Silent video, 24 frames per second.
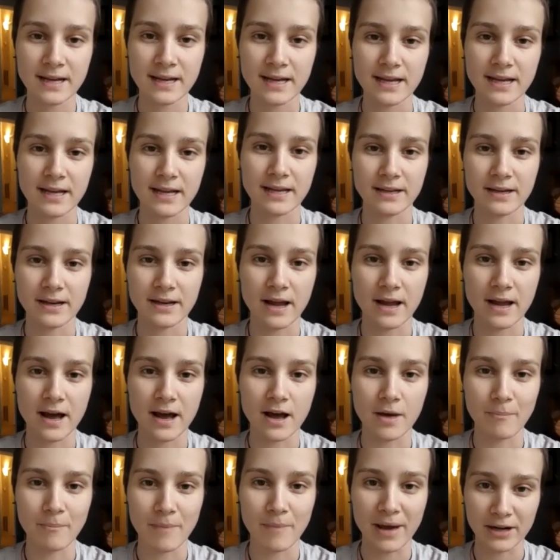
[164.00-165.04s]
in
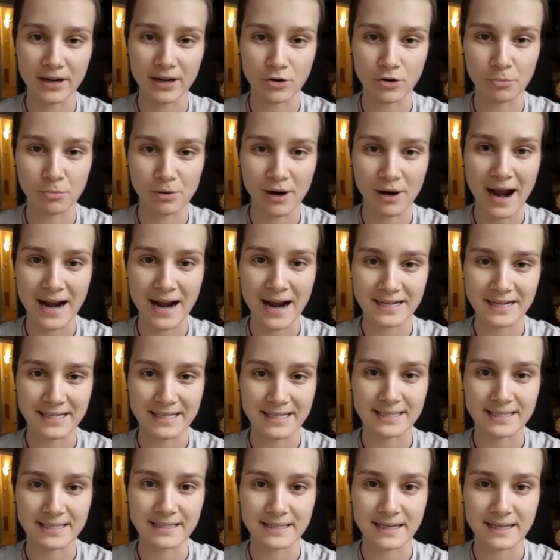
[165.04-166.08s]
medical
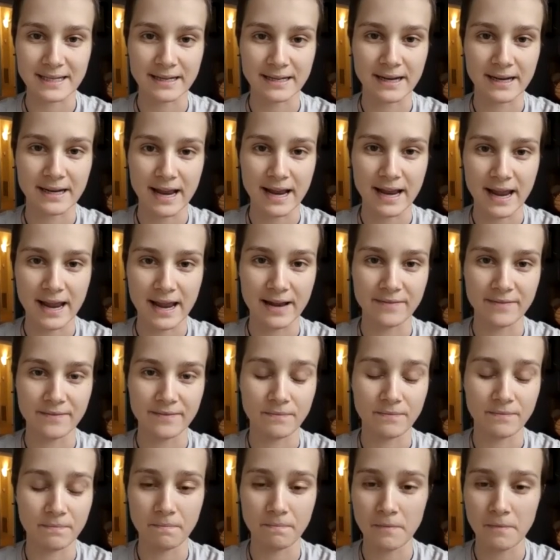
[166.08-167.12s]
practice, and
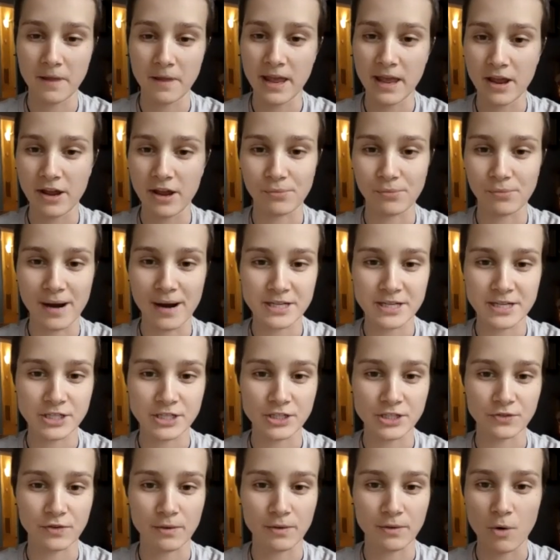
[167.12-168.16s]
it ranges
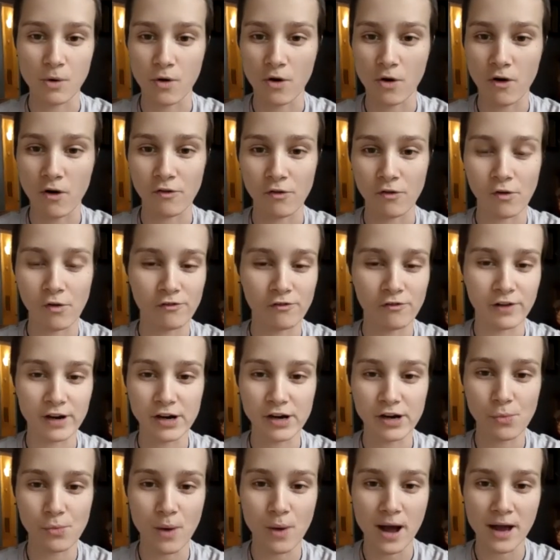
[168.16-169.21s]
from a very
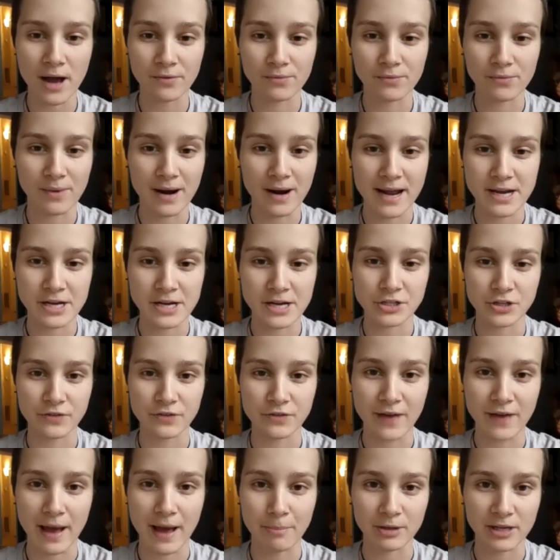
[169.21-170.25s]
wide range of
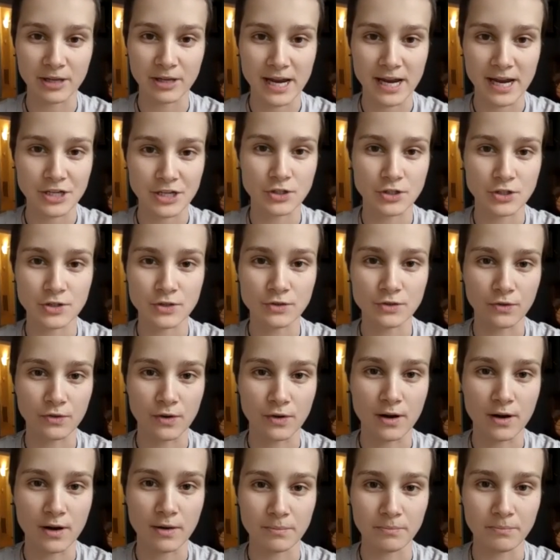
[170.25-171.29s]
applications,
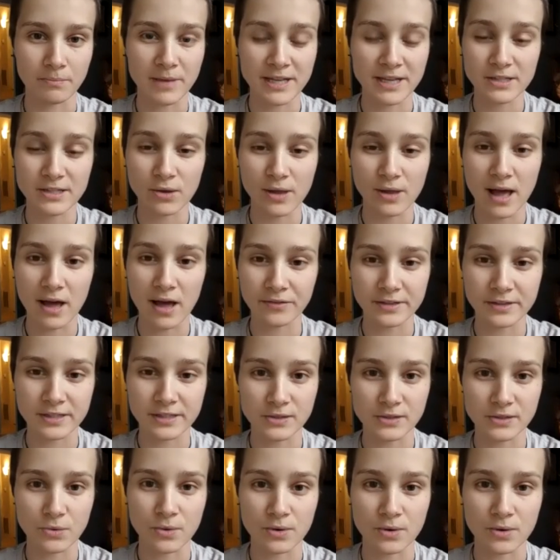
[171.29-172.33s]
from mental health
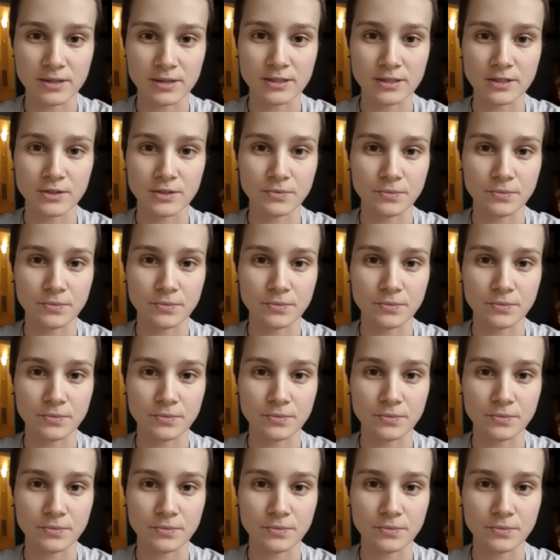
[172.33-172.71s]
disorders